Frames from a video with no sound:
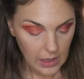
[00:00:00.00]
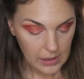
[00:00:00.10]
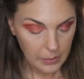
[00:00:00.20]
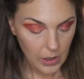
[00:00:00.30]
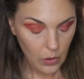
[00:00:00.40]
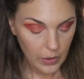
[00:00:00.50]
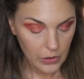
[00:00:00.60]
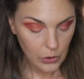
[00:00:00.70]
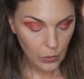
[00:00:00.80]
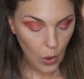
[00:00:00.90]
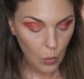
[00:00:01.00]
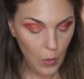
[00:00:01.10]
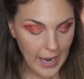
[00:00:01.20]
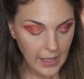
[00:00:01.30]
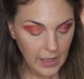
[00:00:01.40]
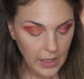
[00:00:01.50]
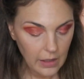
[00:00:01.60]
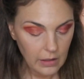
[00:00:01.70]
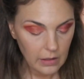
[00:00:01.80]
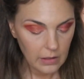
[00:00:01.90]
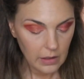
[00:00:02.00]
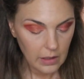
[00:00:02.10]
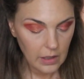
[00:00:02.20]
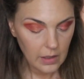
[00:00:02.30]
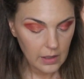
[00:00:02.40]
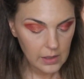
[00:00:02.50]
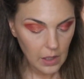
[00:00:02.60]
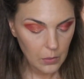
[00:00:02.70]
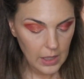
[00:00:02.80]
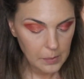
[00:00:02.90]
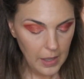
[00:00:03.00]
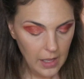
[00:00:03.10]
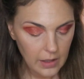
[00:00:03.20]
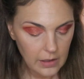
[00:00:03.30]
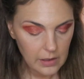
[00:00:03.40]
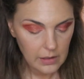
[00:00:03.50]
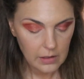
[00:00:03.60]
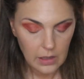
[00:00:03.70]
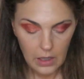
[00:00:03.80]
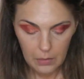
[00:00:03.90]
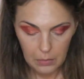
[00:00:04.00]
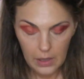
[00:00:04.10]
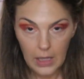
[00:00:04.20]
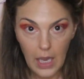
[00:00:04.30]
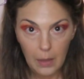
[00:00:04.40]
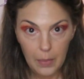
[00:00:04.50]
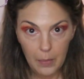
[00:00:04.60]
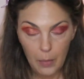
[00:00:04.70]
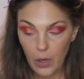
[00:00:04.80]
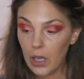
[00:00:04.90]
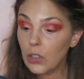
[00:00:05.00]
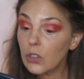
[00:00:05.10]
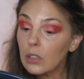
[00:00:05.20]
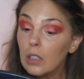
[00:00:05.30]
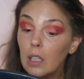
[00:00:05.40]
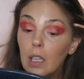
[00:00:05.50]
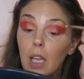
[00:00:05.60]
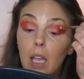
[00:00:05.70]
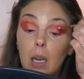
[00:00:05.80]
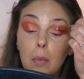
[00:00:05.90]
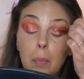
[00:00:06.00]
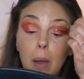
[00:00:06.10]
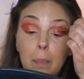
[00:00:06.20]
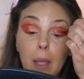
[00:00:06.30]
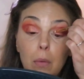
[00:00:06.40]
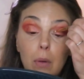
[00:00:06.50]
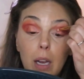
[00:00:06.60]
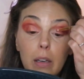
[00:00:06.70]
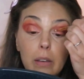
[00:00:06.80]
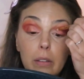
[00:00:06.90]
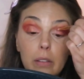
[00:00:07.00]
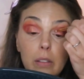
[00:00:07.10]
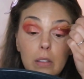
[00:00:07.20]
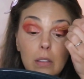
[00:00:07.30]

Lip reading: Next I'm going to go into Awakening in the Sunrise palette. Pick that up on my brush and I'm going to pop that right here.